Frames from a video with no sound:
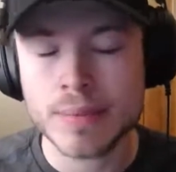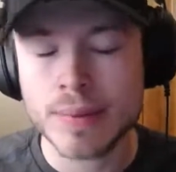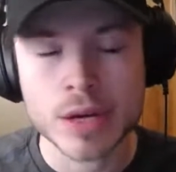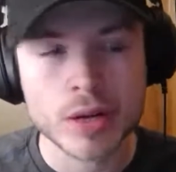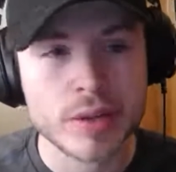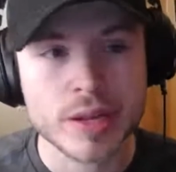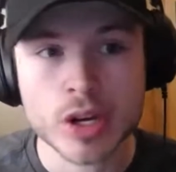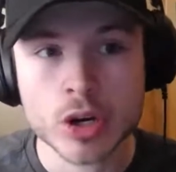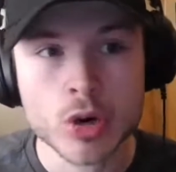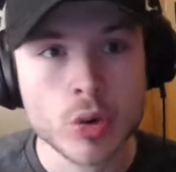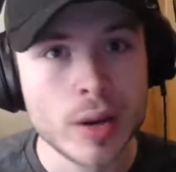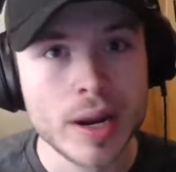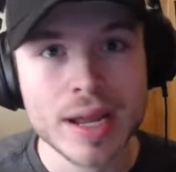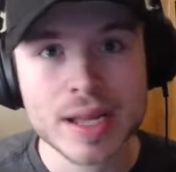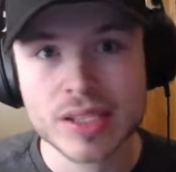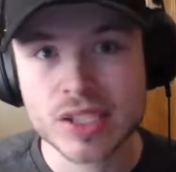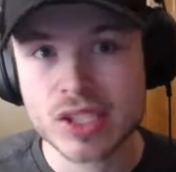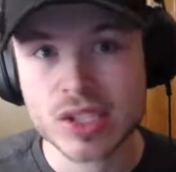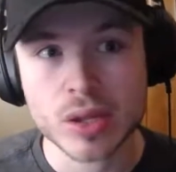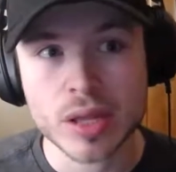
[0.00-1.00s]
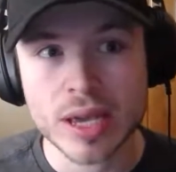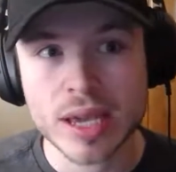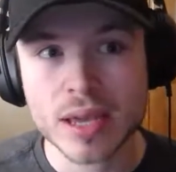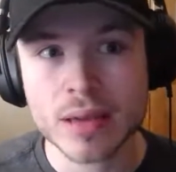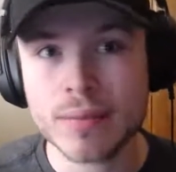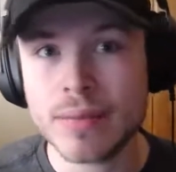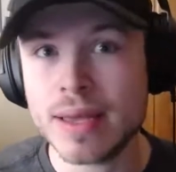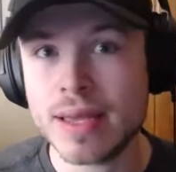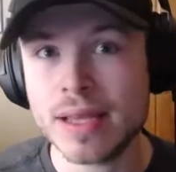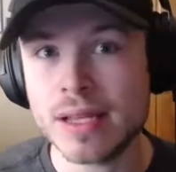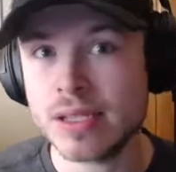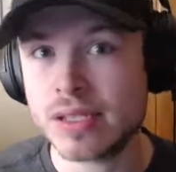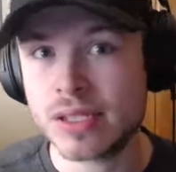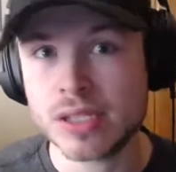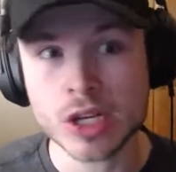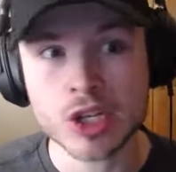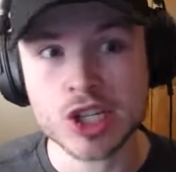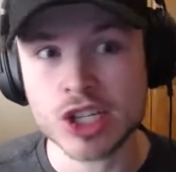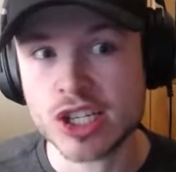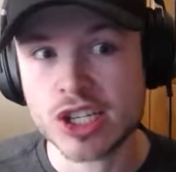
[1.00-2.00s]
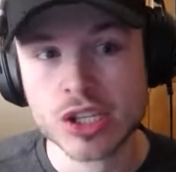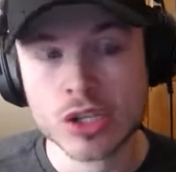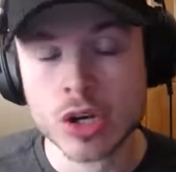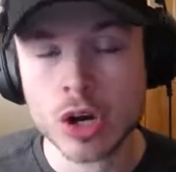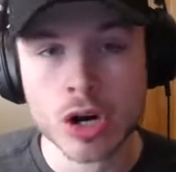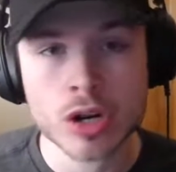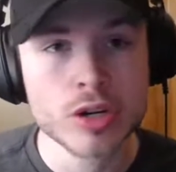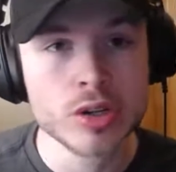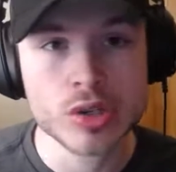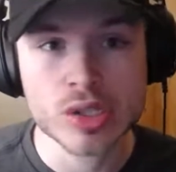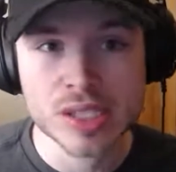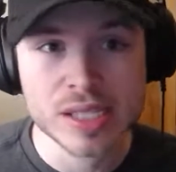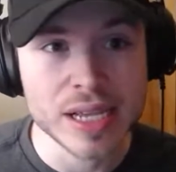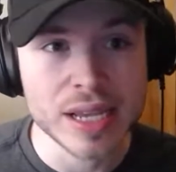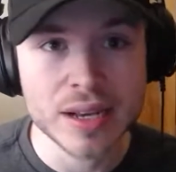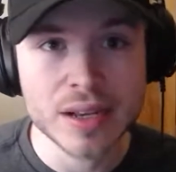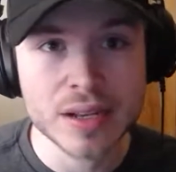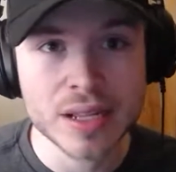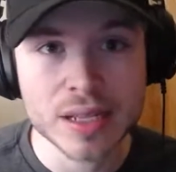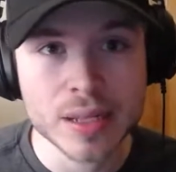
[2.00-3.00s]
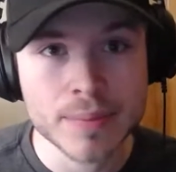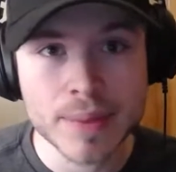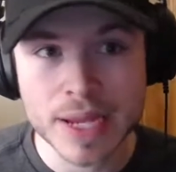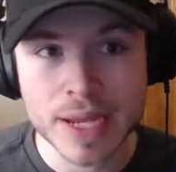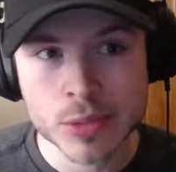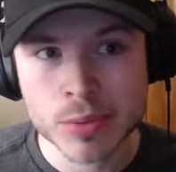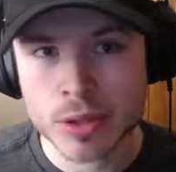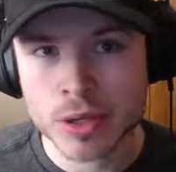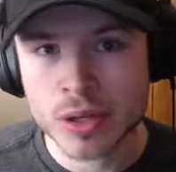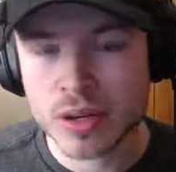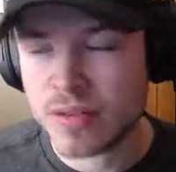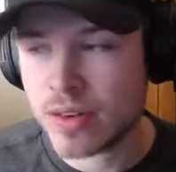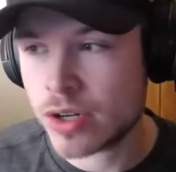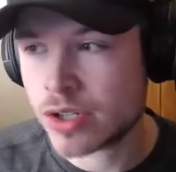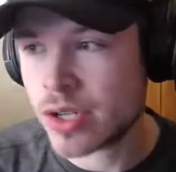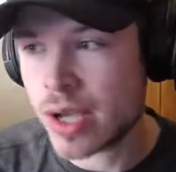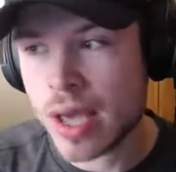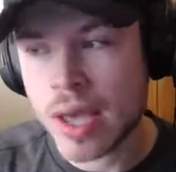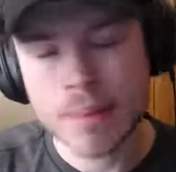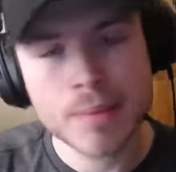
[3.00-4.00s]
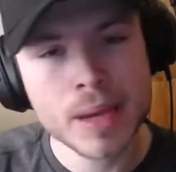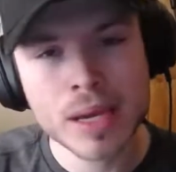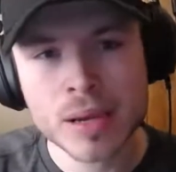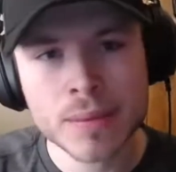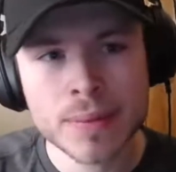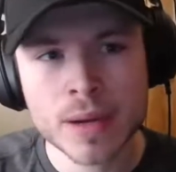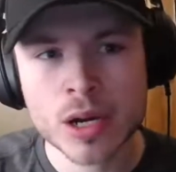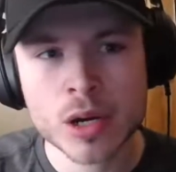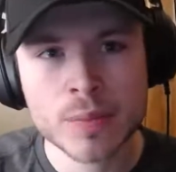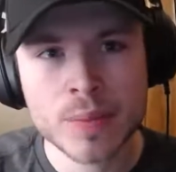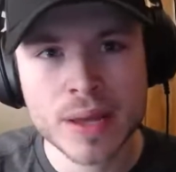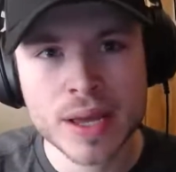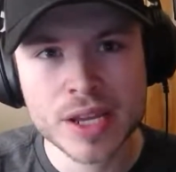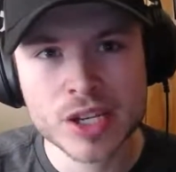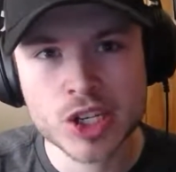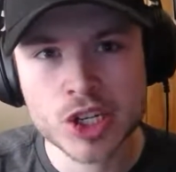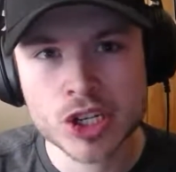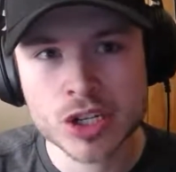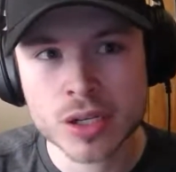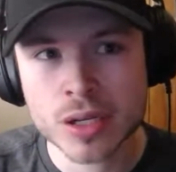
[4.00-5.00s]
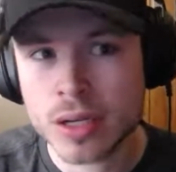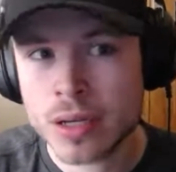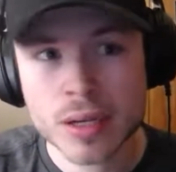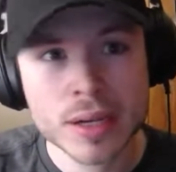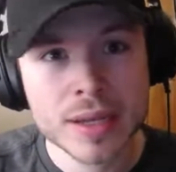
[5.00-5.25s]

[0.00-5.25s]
Apparently a grand slam is such a cardinal sin in the baseball universe. Make a better pitch.